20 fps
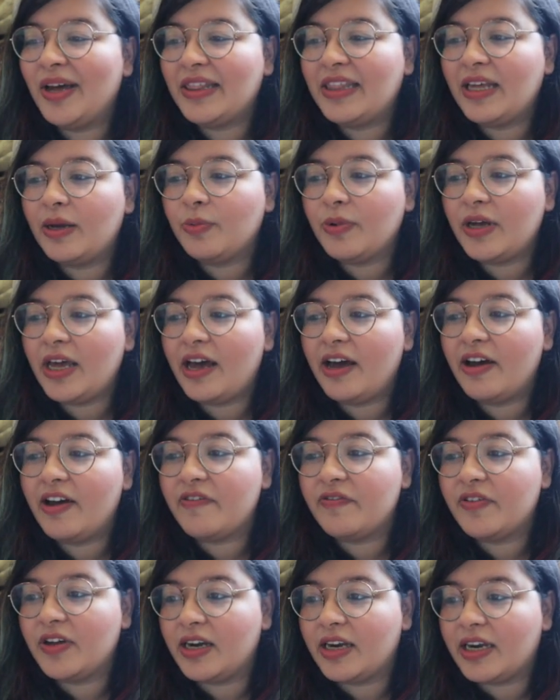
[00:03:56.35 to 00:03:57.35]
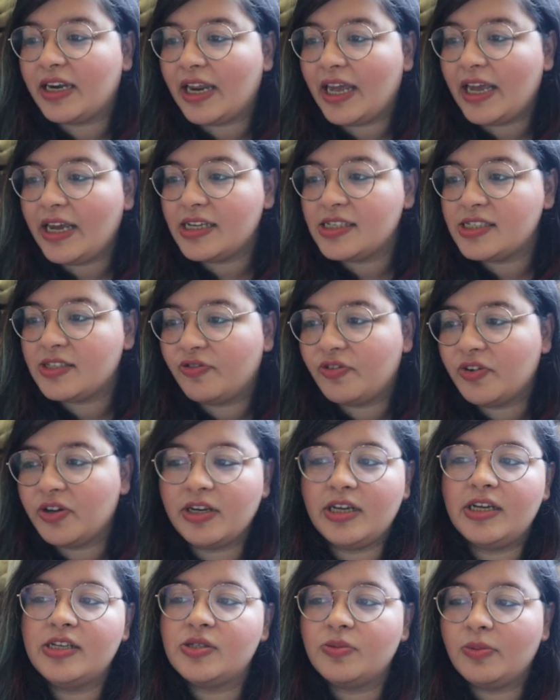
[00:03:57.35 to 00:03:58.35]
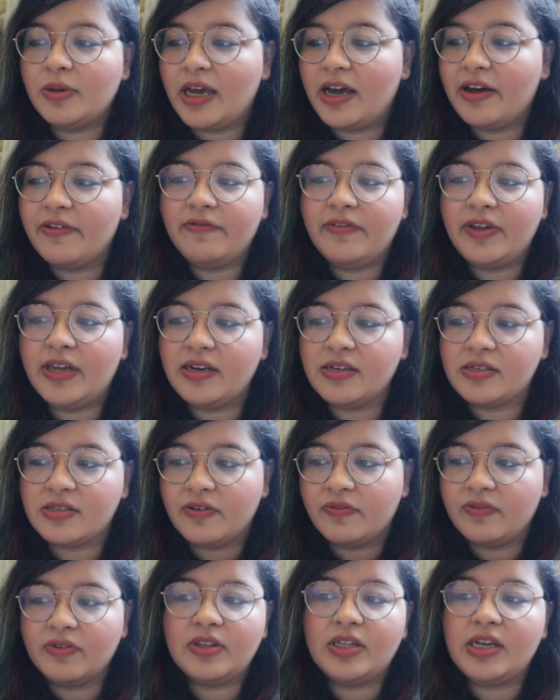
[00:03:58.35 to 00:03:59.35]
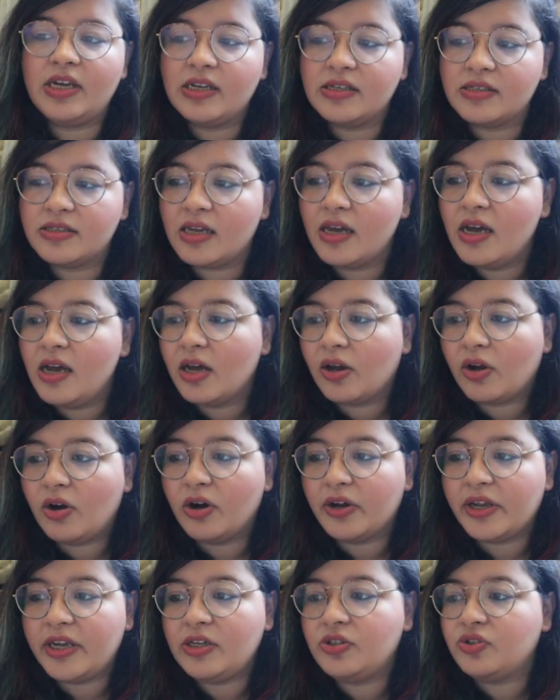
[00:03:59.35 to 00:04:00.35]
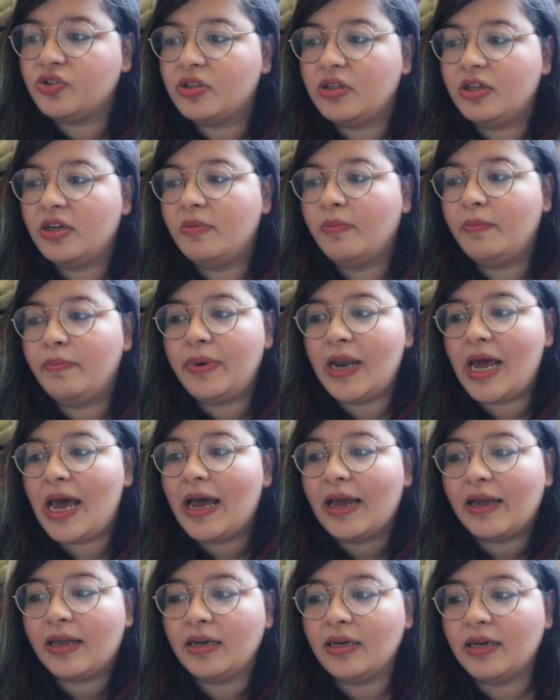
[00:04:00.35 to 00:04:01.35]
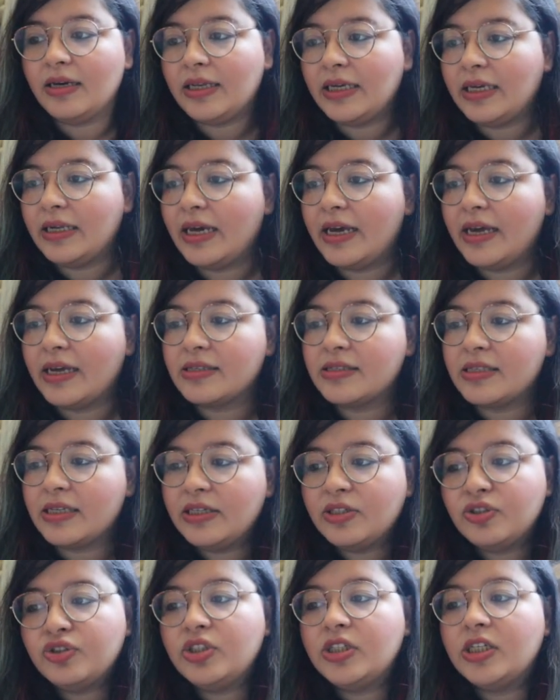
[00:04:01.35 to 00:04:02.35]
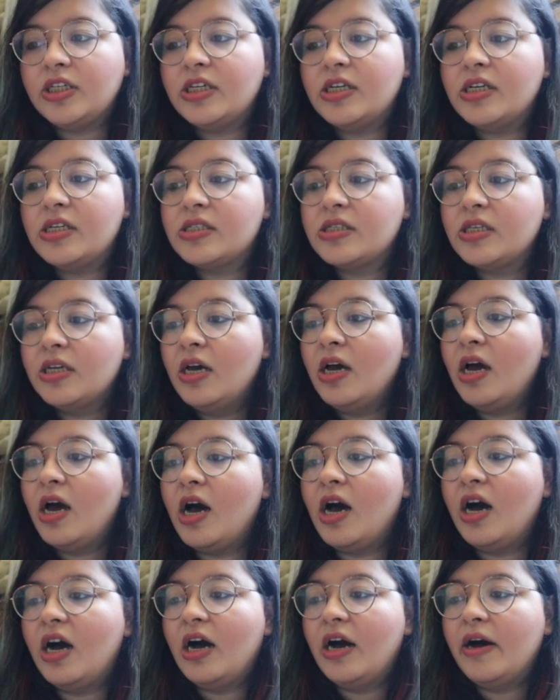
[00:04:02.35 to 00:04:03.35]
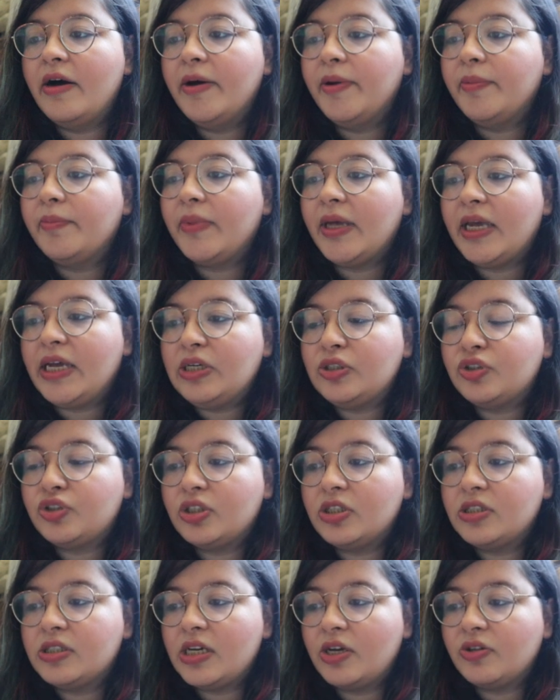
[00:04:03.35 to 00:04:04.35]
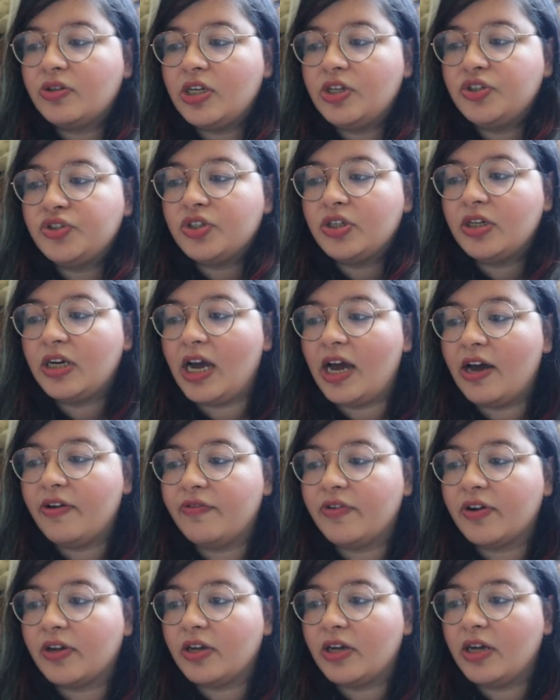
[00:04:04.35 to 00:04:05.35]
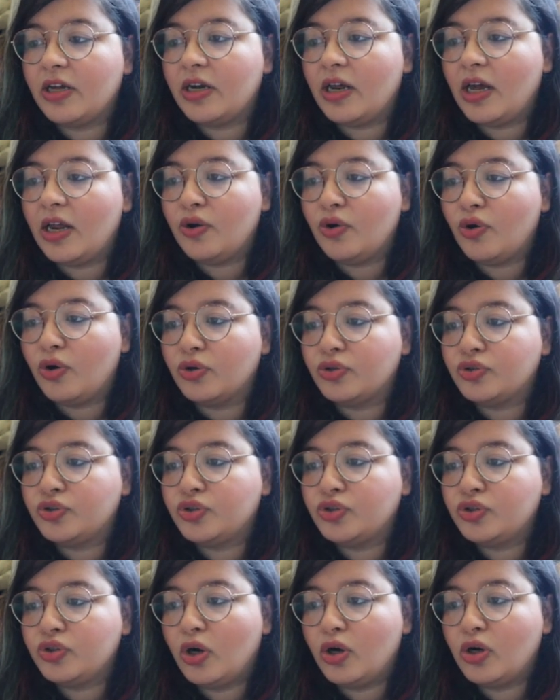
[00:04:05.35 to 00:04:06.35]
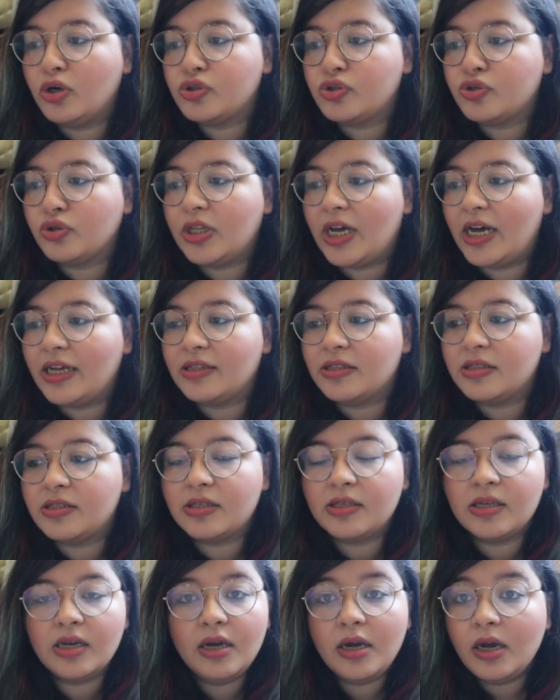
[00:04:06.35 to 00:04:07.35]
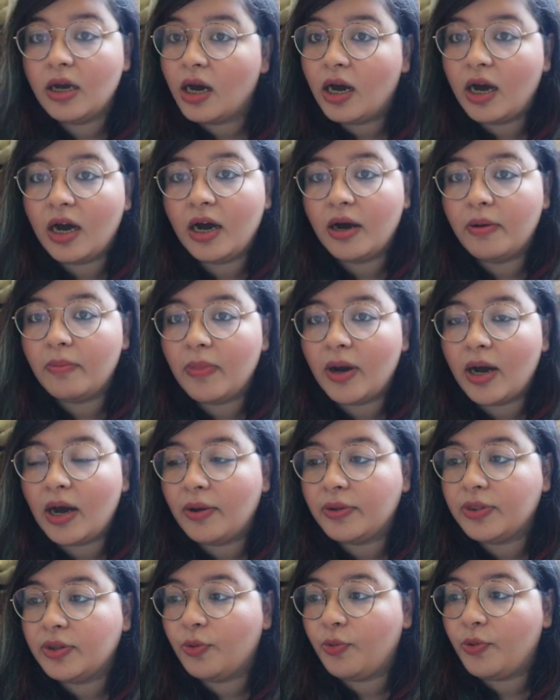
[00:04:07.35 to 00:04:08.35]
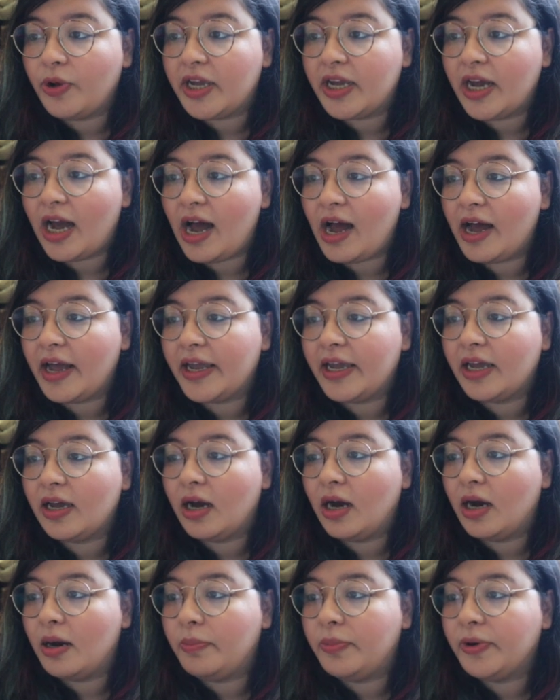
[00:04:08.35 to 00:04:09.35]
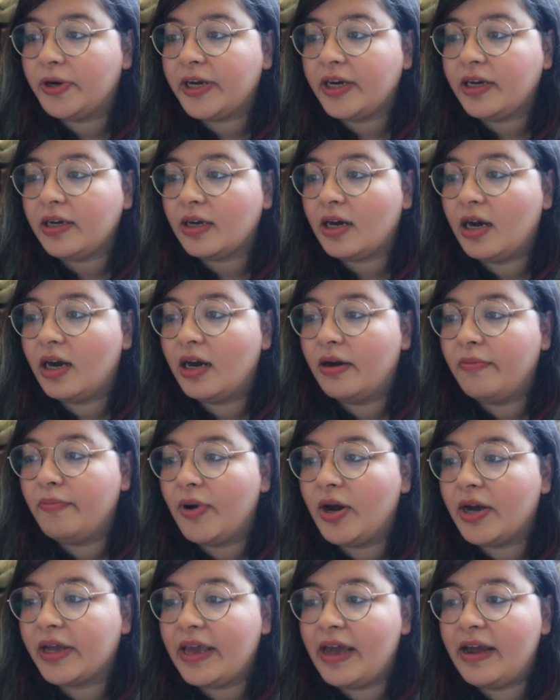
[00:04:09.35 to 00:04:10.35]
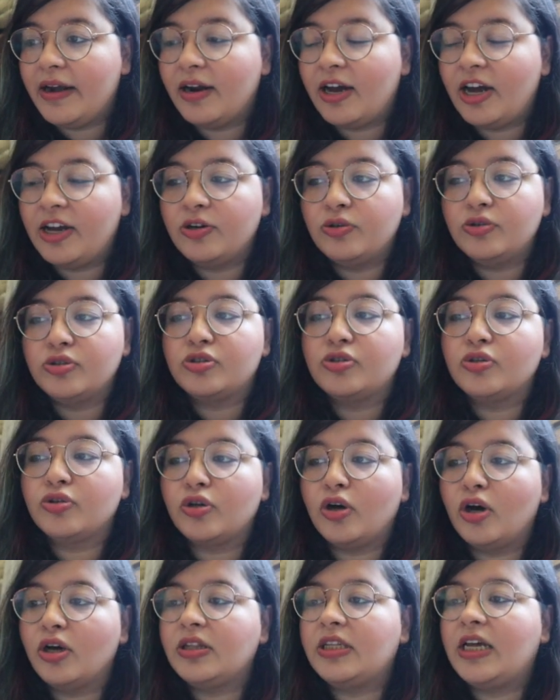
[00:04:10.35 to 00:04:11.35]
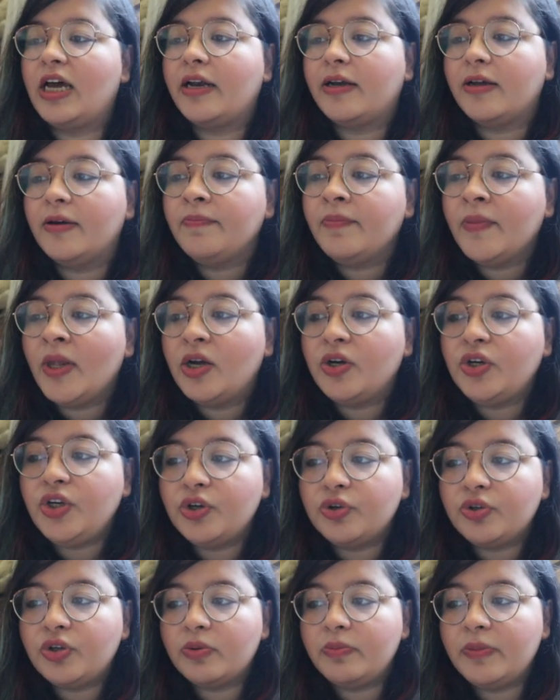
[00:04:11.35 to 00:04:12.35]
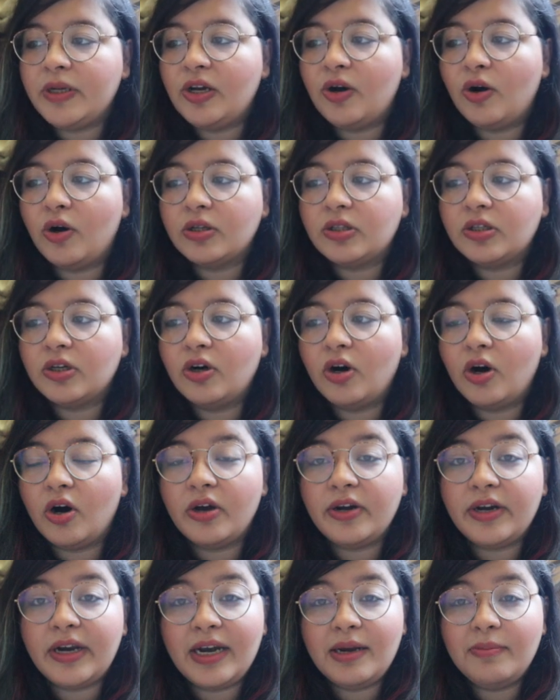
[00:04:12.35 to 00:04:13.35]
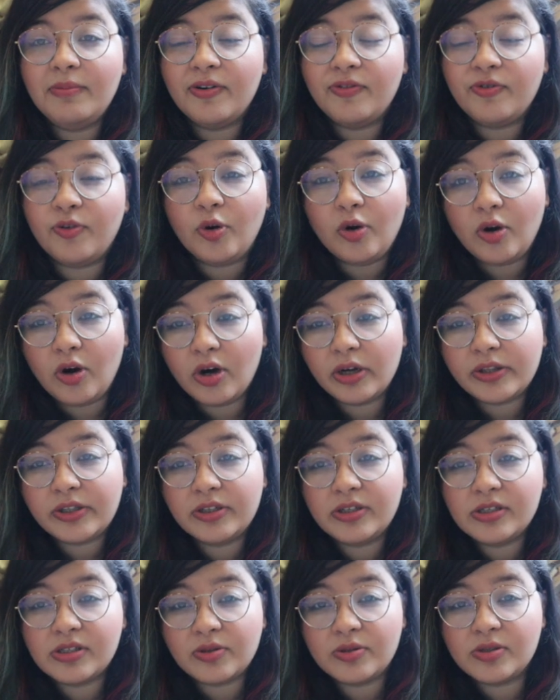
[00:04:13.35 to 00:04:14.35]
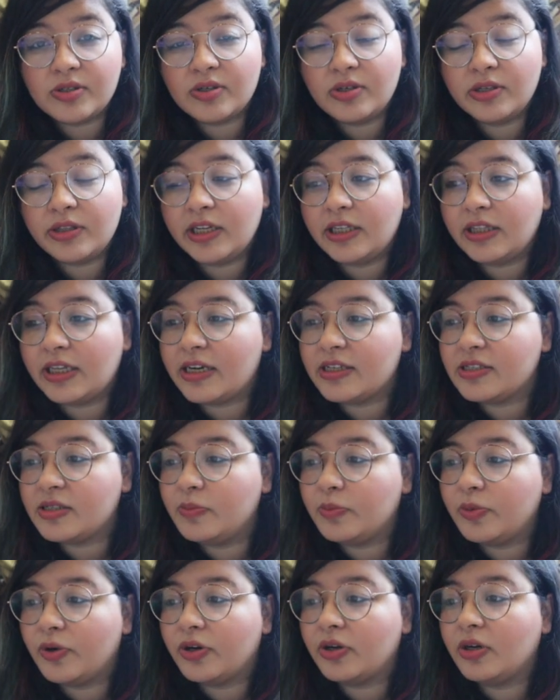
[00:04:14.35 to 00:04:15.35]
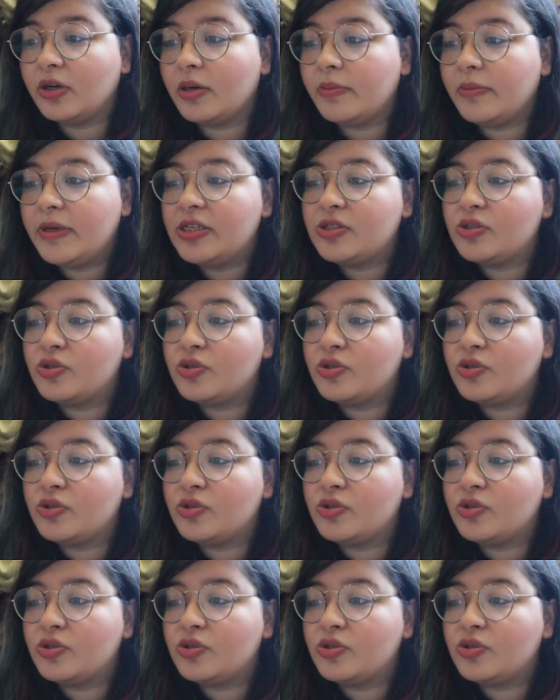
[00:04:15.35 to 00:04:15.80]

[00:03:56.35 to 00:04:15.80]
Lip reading: Then we have race. For race, we have various different things: Caucasian, Black, Latinx, Indigenous, Asian, South Asian, African, and not sure. So that's the way I put it. Again, I also thought that new to me author or read before author is also a thing that is important to me.